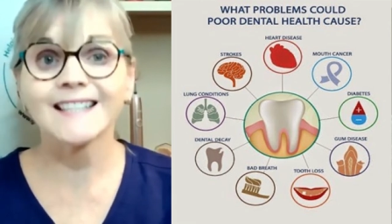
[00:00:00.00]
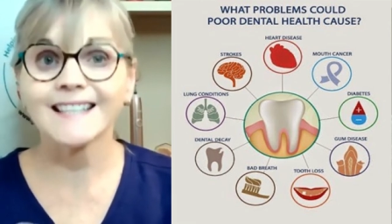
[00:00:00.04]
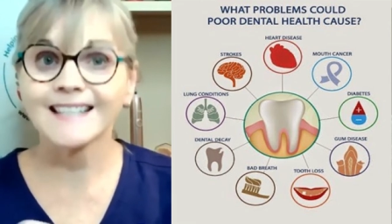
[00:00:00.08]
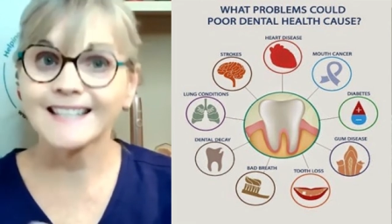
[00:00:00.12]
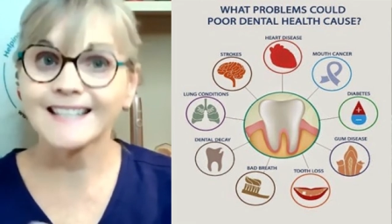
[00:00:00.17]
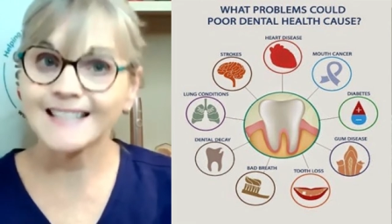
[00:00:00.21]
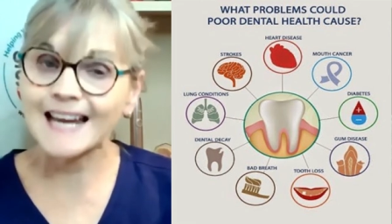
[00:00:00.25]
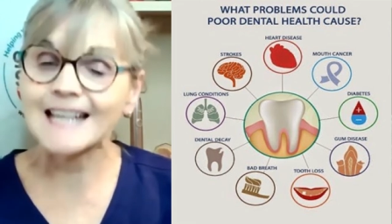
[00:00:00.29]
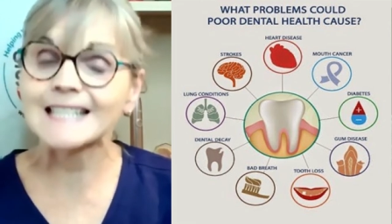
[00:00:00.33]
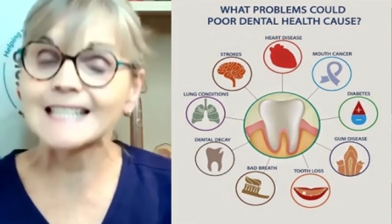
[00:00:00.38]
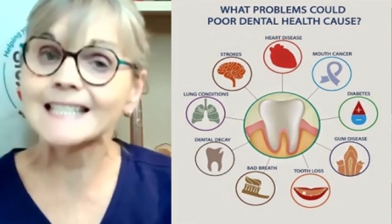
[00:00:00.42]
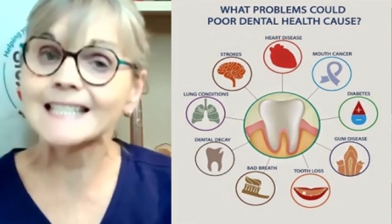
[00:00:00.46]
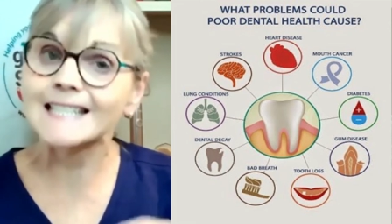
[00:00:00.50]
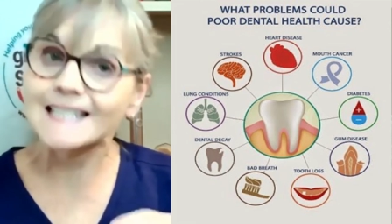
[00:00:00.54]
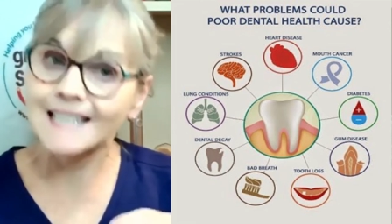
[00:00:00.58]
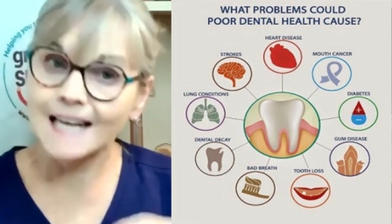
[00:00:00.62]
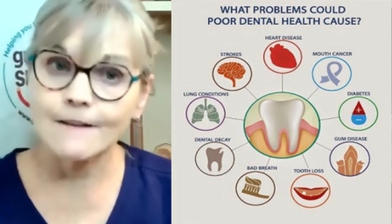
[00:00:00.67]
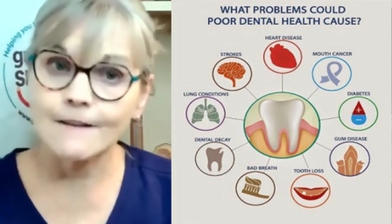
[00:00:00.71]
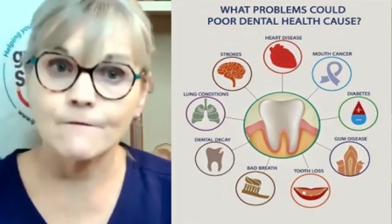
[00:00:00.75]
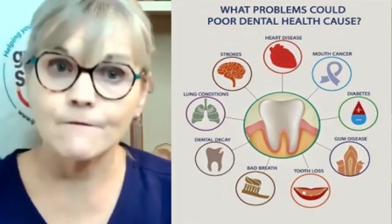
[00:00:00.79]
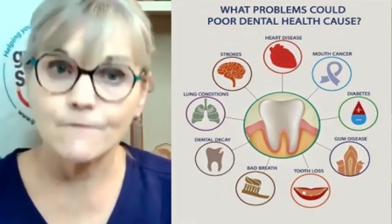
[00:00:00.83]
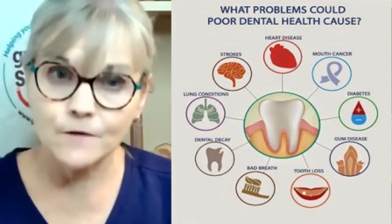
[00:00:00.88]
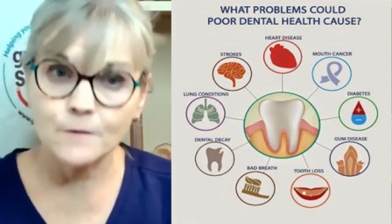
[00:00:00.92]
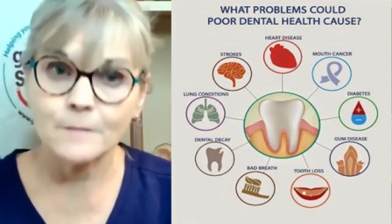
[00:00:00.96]
connected to
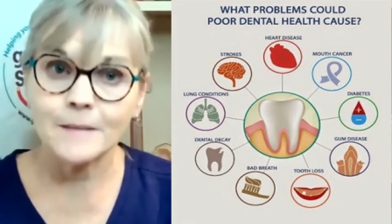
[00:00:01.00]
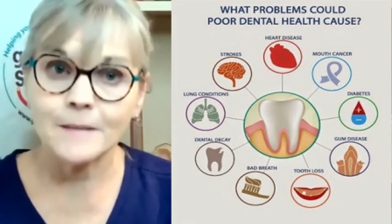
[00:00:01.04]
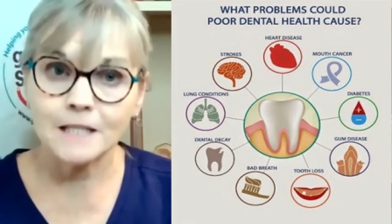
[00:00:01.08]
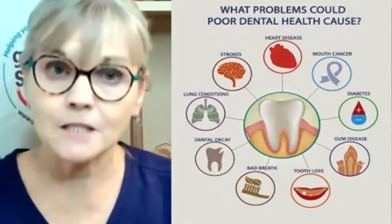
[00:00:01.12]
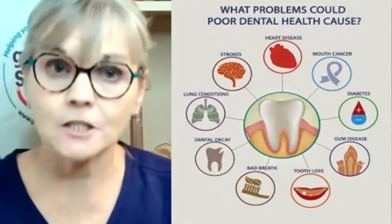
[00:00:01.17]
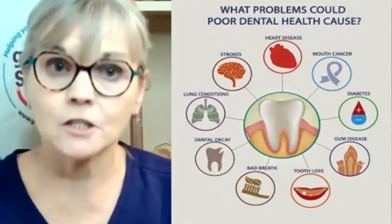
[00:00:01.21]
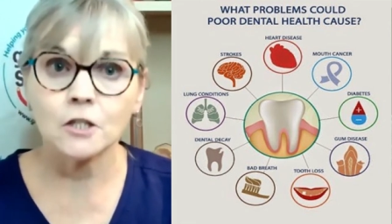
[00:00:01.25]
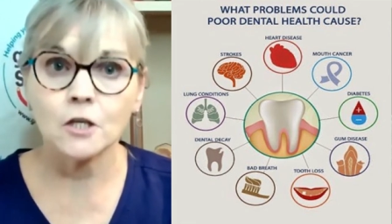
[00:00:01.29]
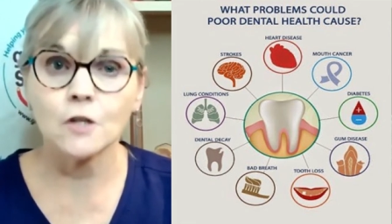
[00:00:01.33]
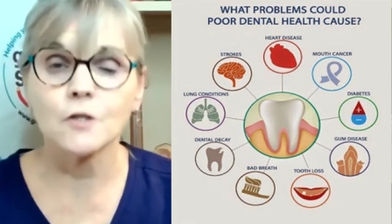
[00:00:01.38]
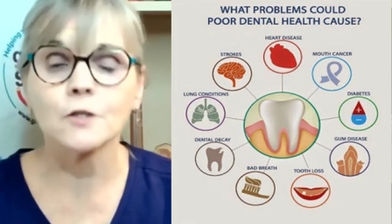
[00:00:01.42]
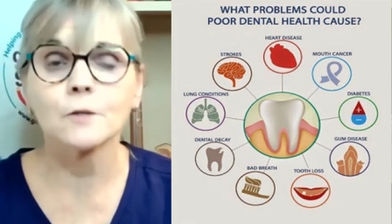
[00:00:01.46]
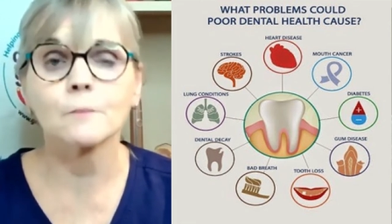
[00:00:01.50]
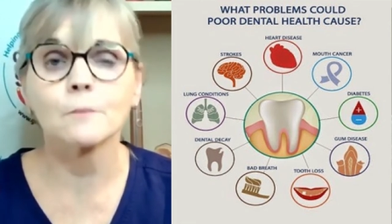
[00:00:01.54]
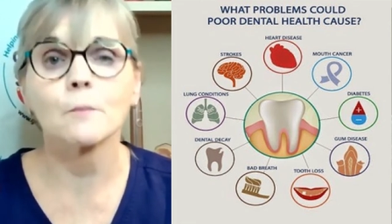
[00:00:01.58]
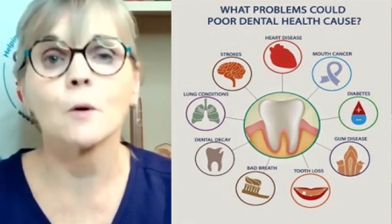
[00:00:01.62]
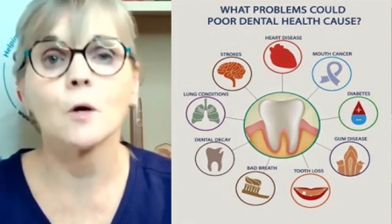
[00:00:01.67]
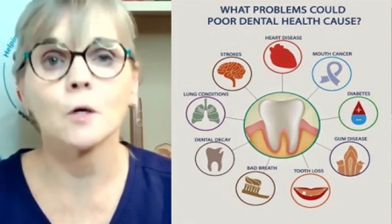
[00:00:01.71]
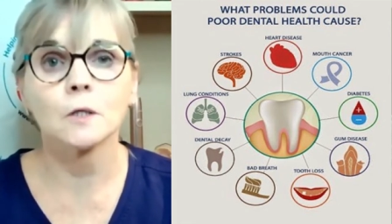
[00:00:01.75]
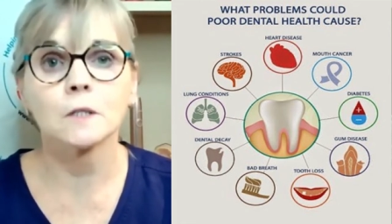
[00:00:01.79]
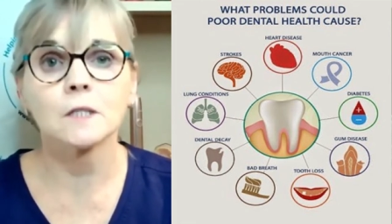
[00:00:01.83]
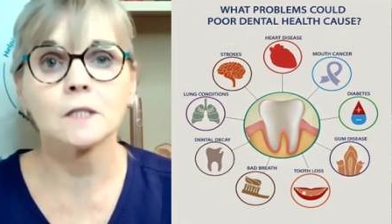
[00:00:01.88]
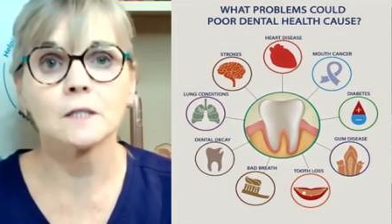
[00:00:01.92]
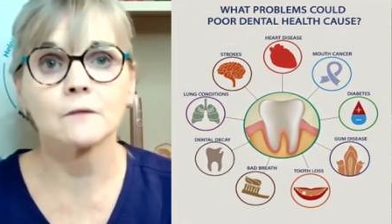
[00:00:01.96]
inflammation in other
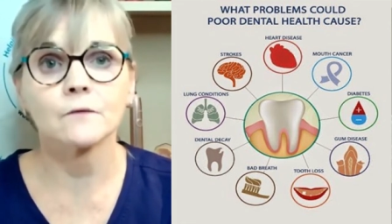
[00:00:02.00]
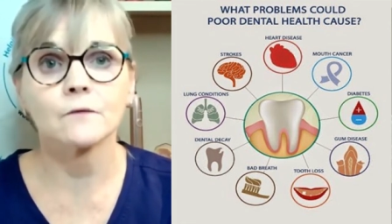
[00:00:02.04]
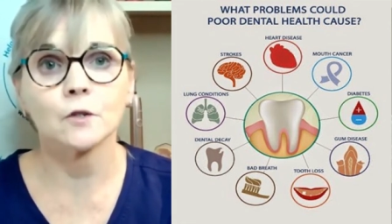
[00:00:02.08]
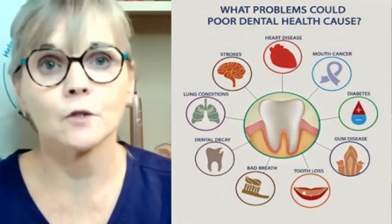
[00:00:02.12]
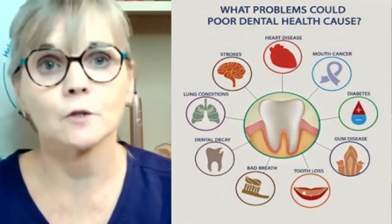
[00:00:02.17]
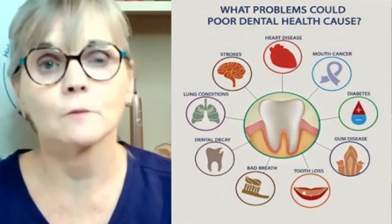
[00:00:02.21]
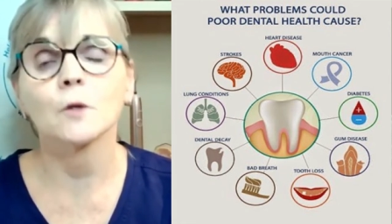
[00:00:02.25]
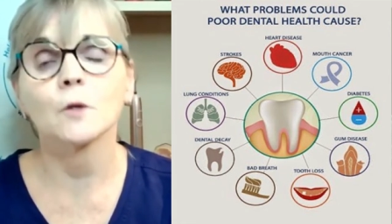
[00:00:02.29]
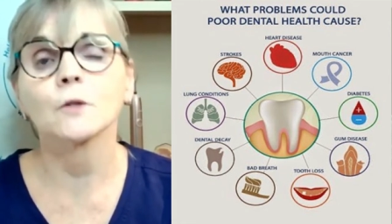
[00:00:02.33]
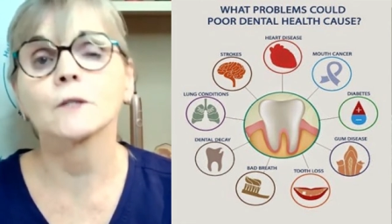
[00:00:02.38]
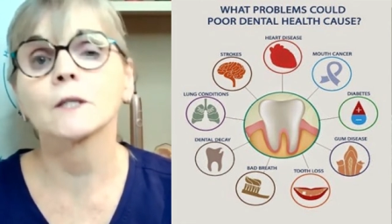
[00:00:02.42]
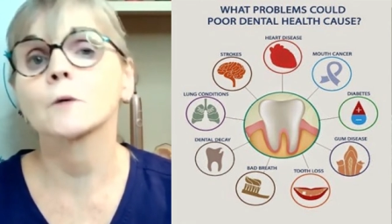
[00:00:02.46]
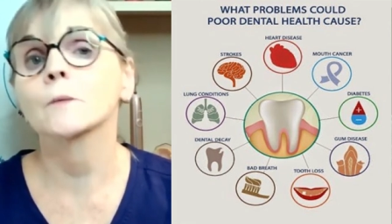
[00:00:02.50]
parts of your body.